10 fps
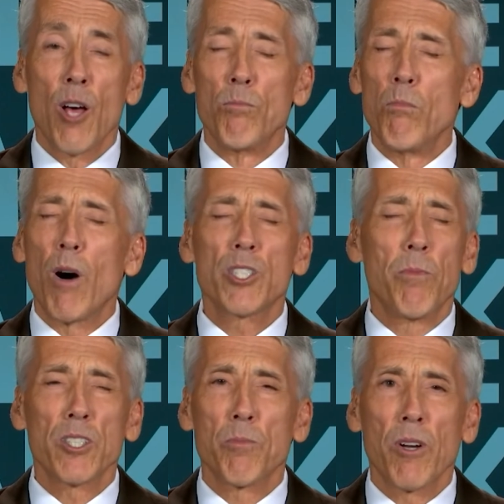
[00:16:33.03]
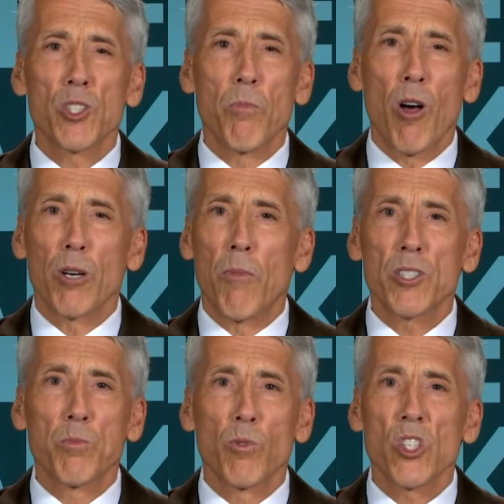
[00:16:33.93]
much, much, much smaller,
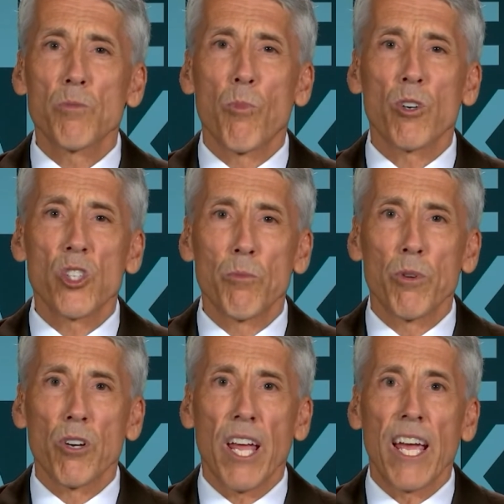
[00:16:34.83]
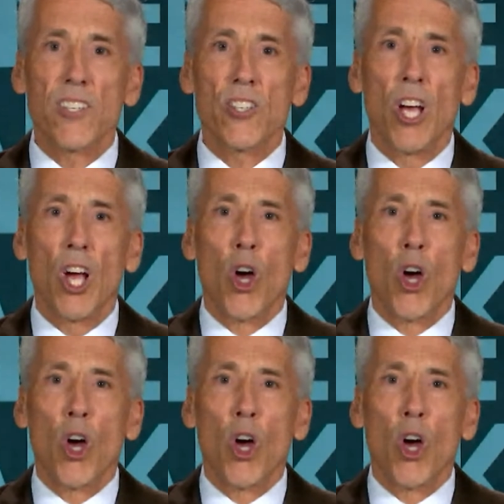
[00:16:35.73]
much more simpler case,